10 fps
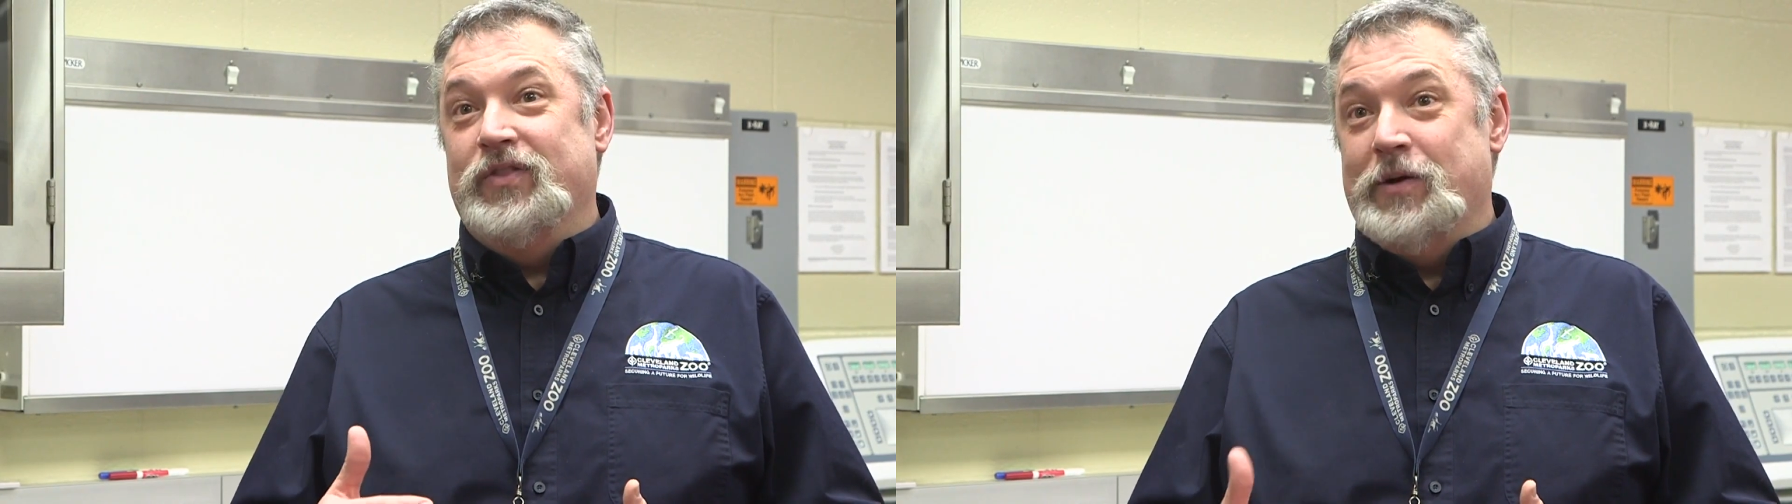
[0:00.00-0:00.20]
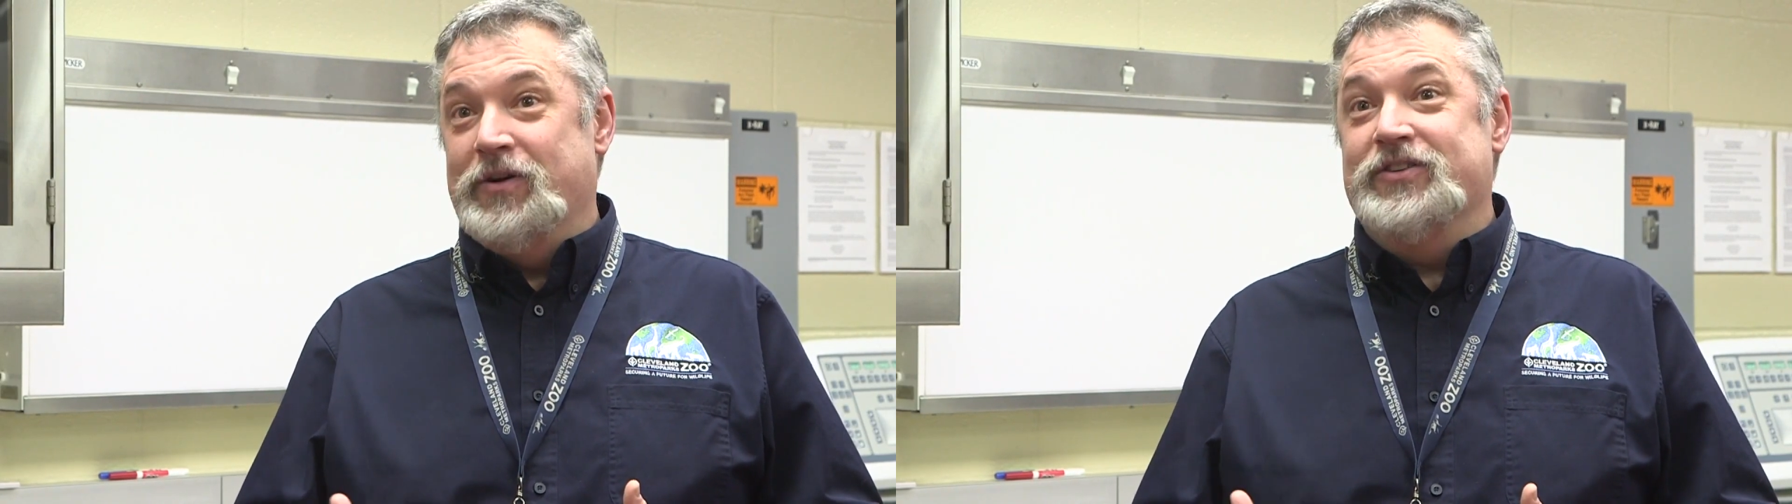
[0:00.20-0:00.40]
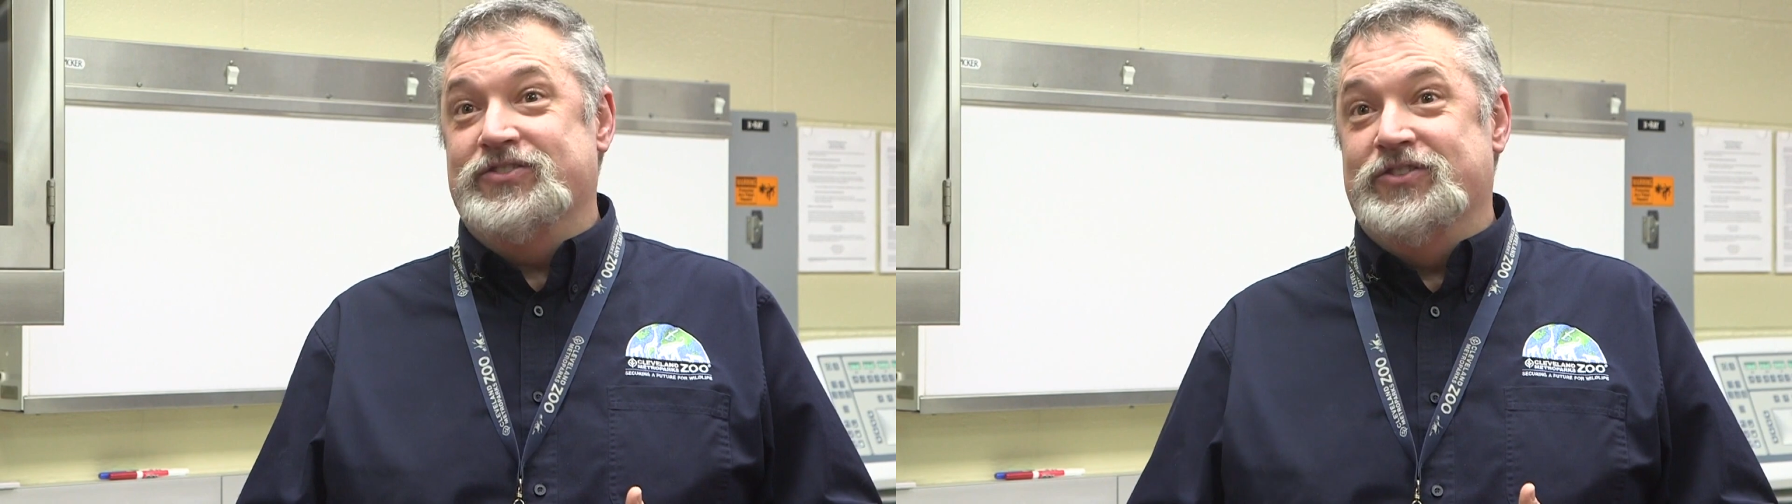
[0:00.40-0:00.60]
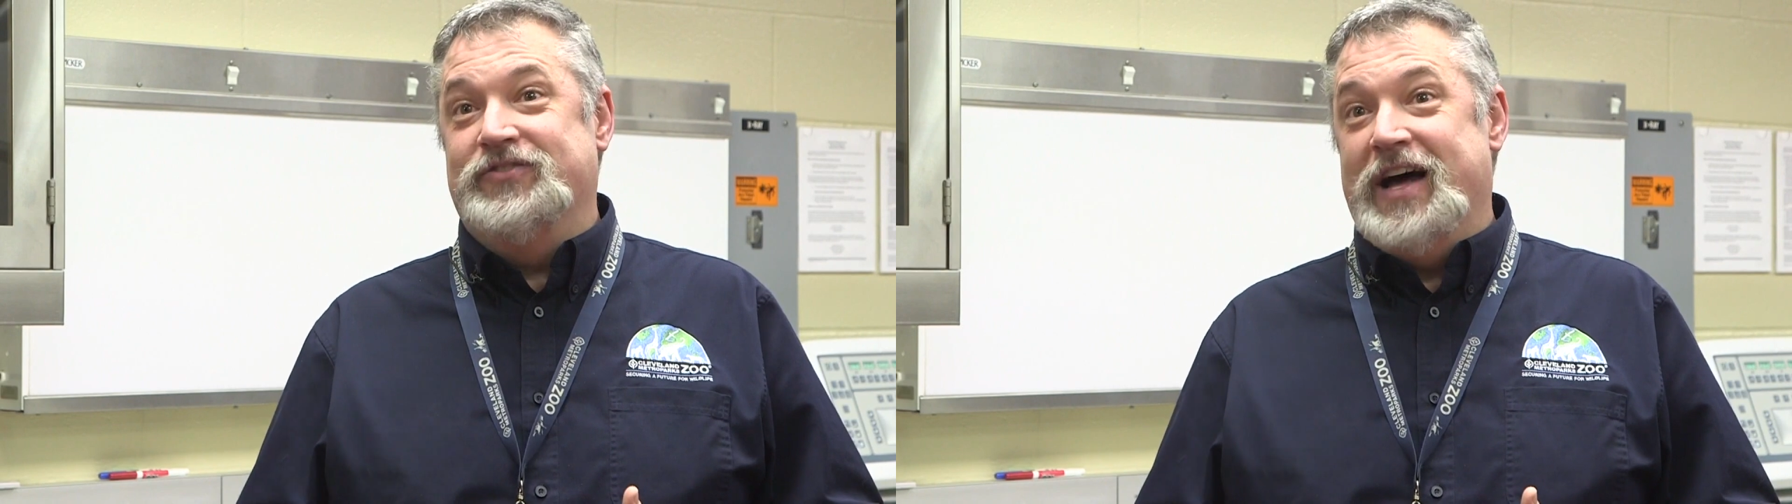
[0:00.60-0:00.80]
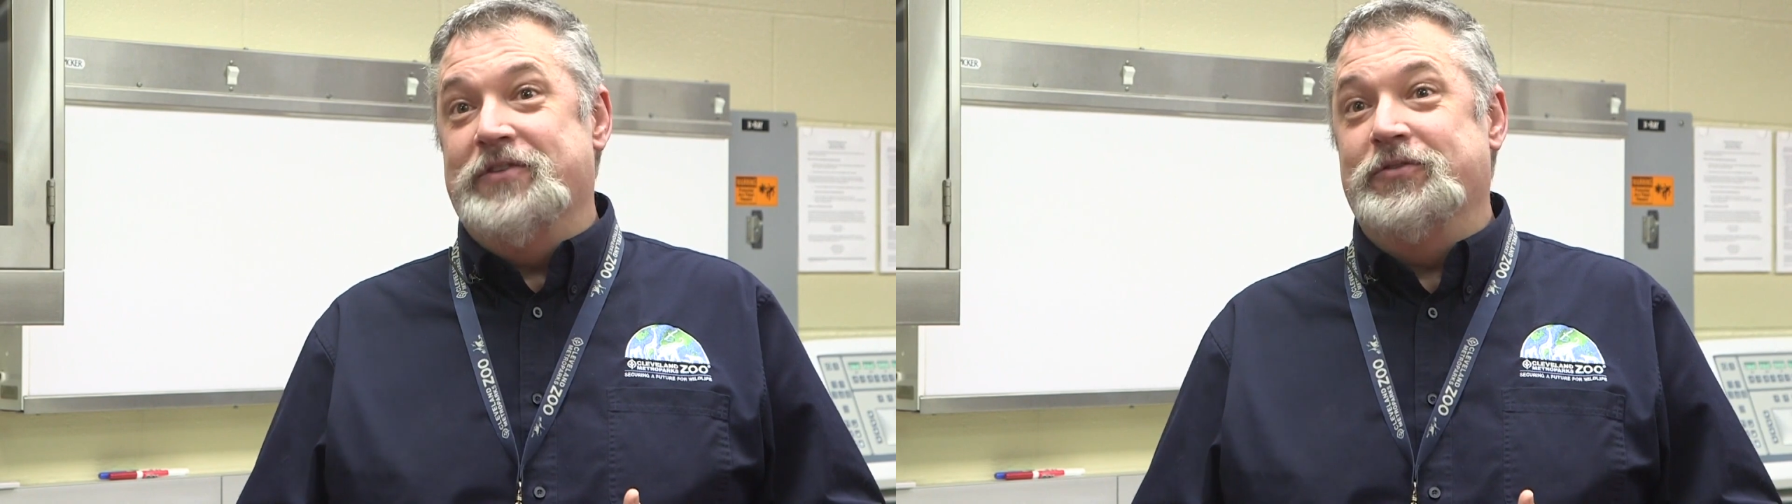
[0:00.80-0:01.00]
they were going to
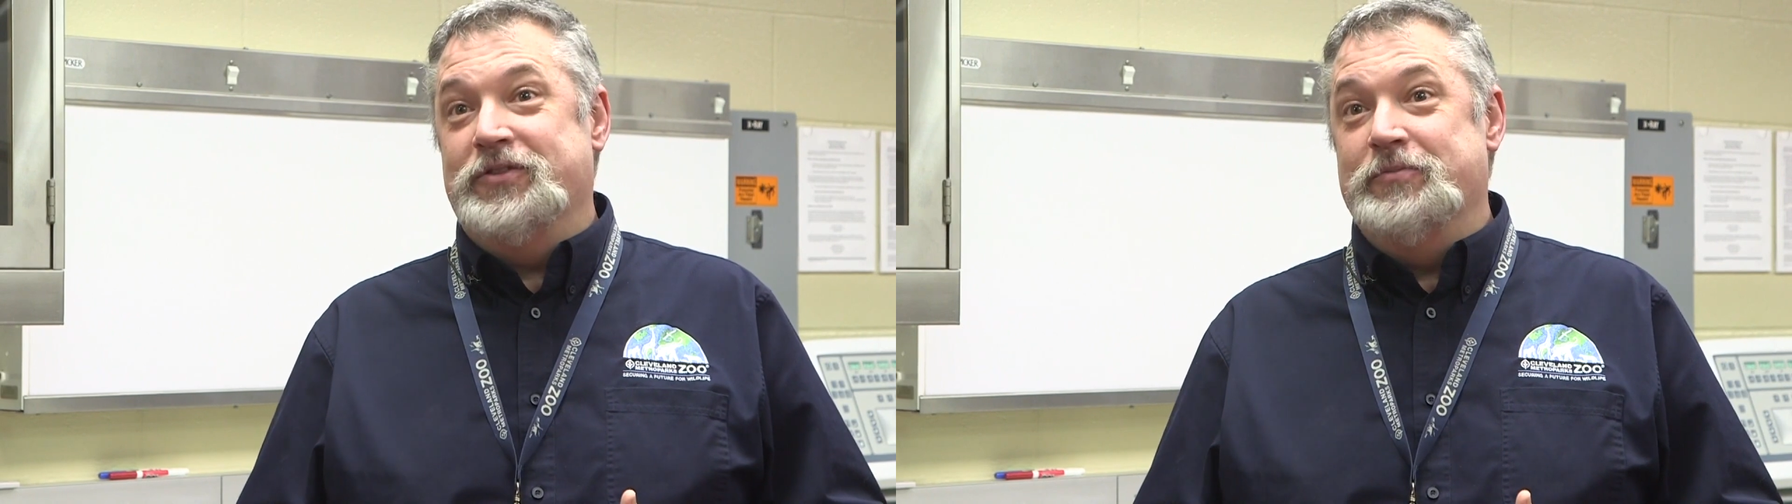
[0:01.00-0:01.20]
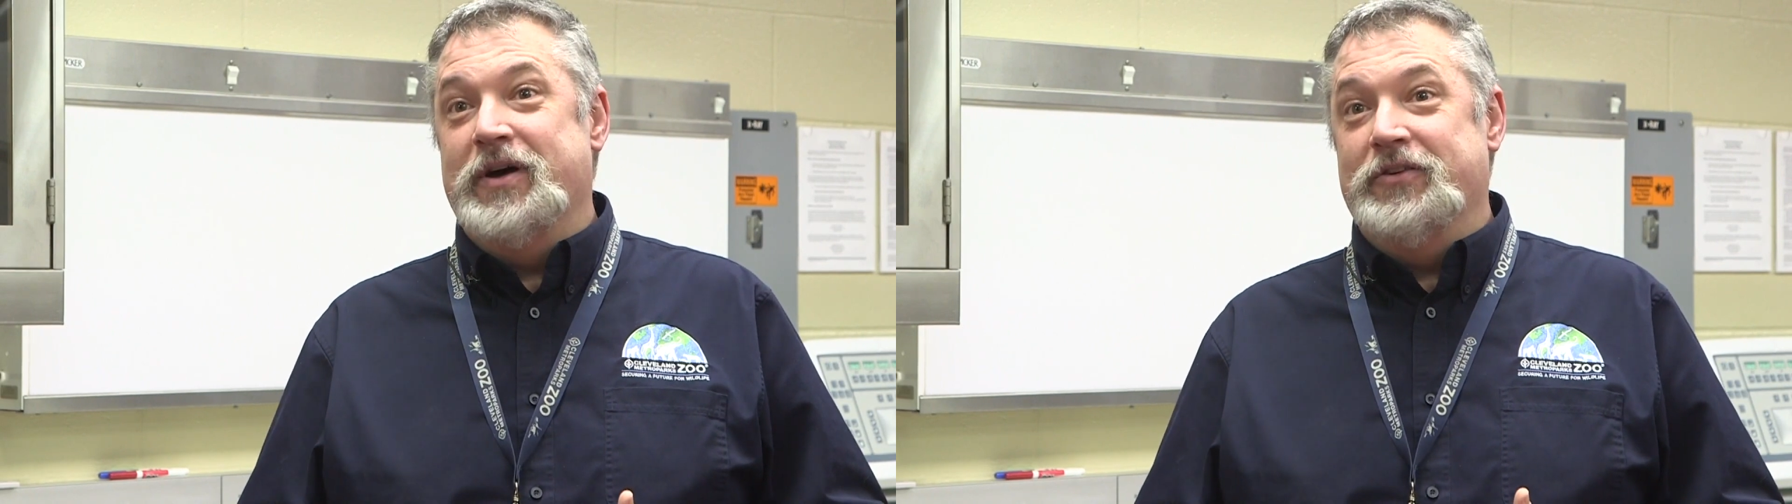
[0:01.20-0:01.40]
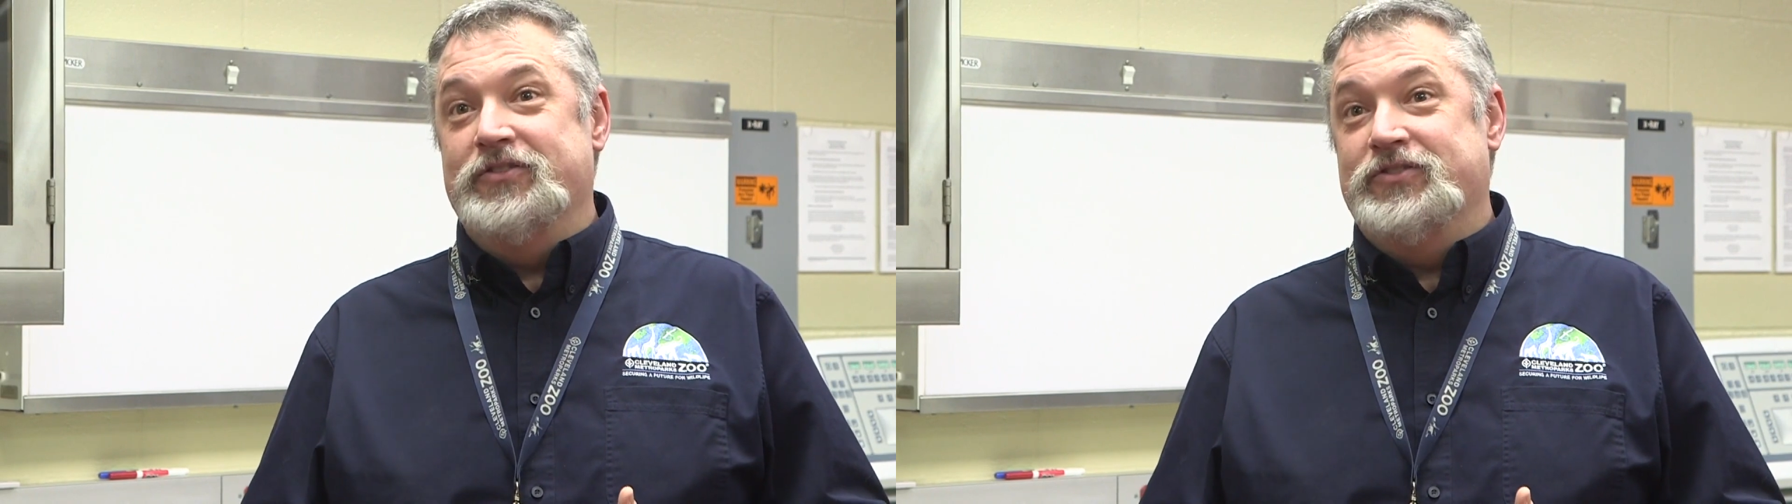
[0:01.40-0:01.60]
survive with their mothers.